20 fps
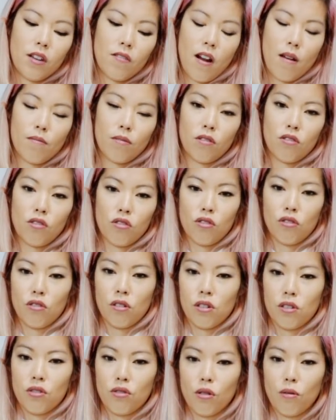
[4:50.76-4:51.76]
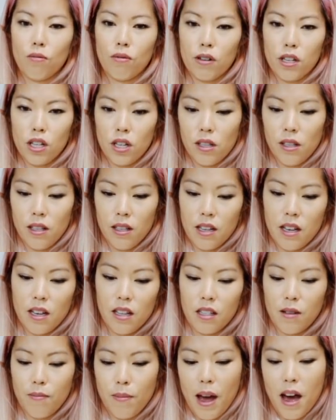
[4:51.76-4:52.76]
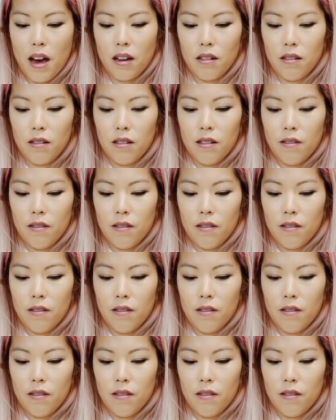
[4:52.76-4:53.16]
grams of strawberry needs about